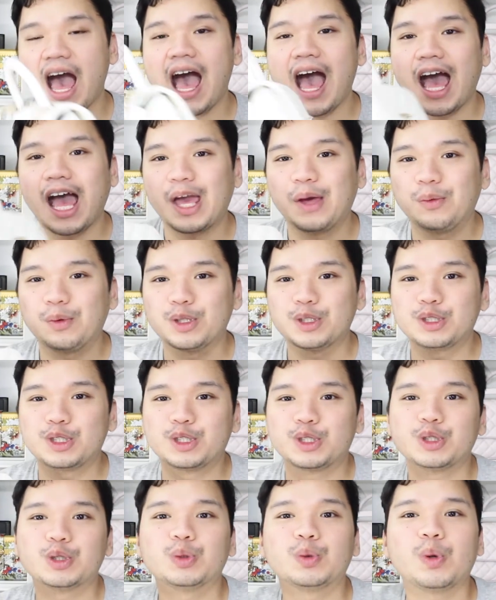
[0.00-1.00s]
I will
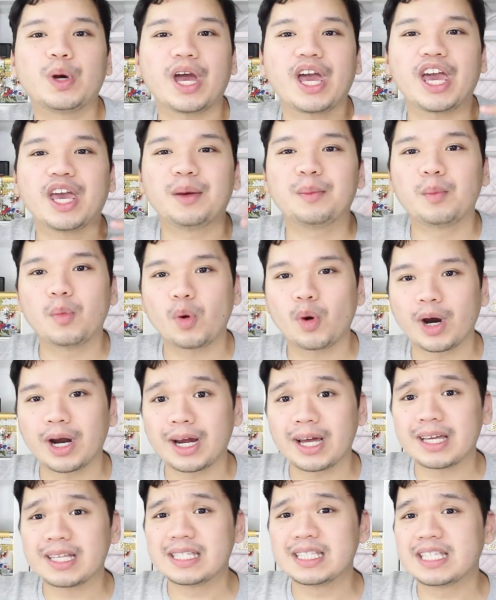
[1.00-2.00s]
do a more
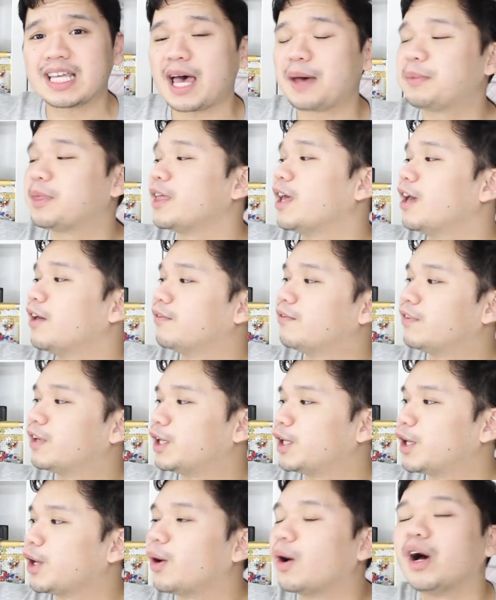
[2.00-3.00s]
in-depth
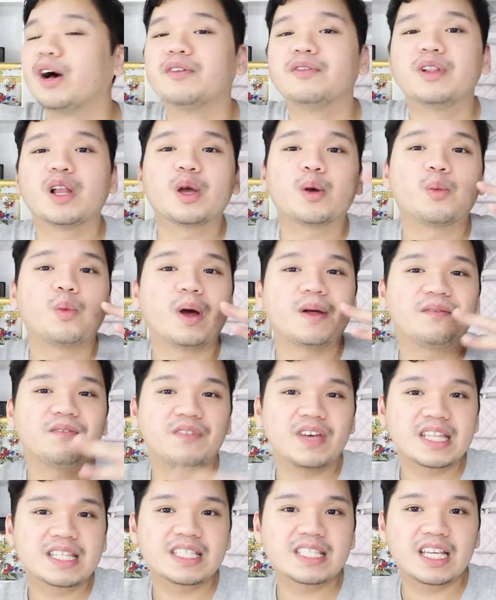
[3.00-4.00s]
video of like what
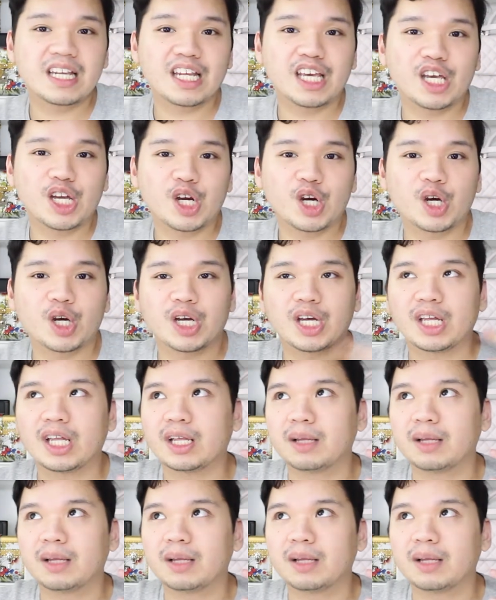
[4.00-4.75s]
fits in here